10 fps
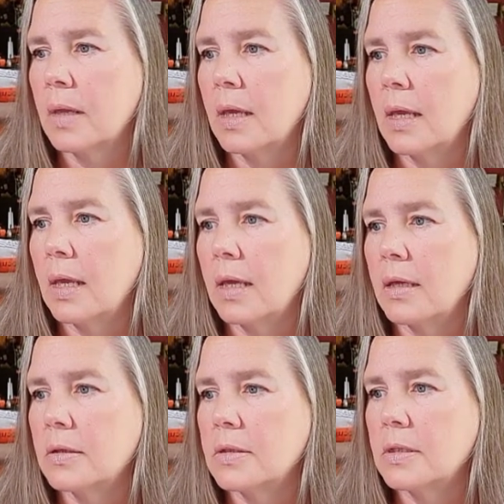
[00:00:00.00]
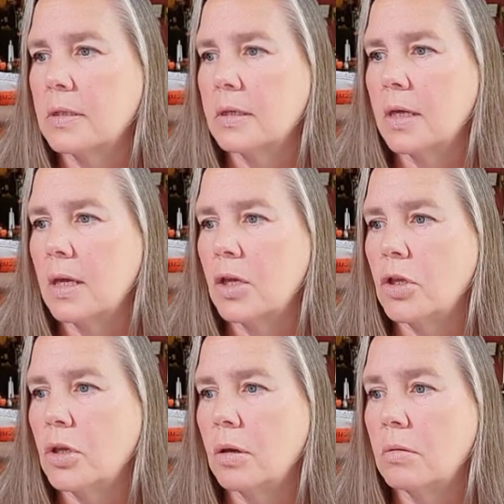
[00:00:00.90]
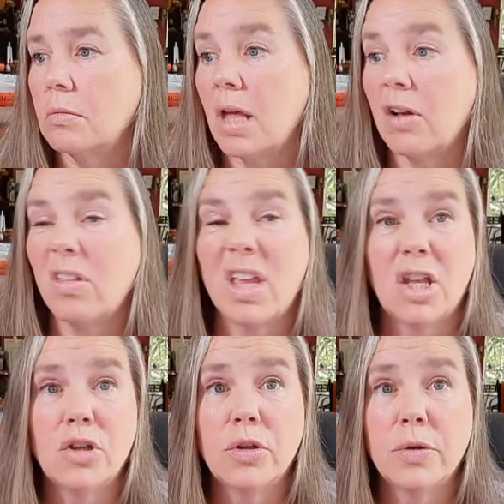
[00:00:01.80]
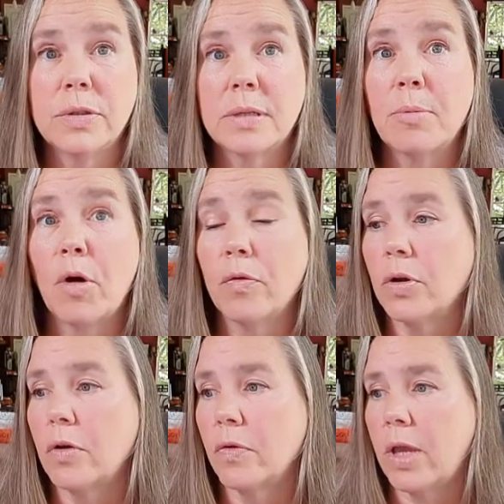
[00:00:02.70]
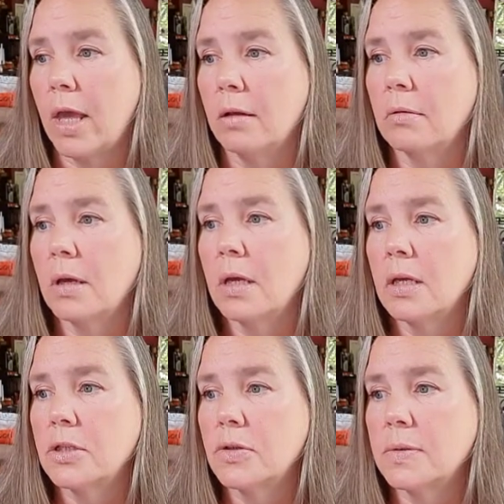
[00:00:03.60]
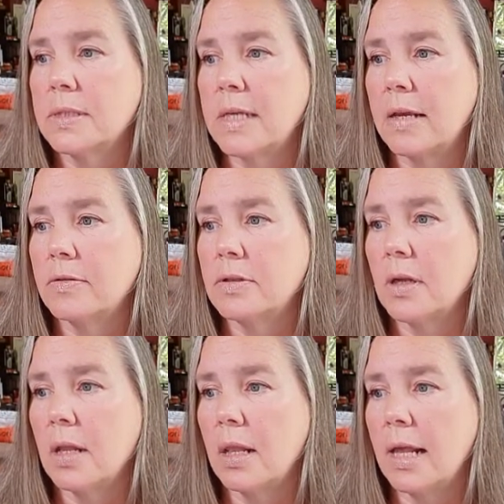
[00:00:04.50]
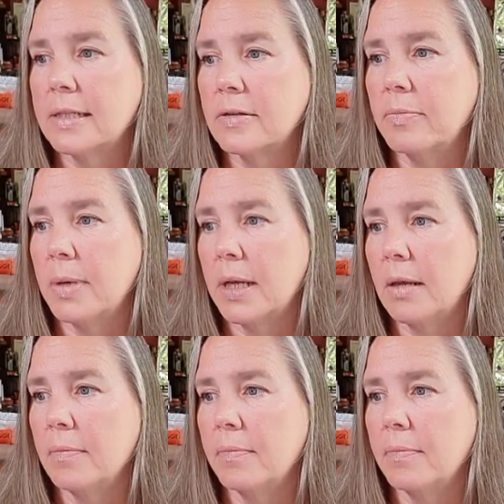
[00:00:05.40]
is not only can you use them over and over again, so it saves lots of money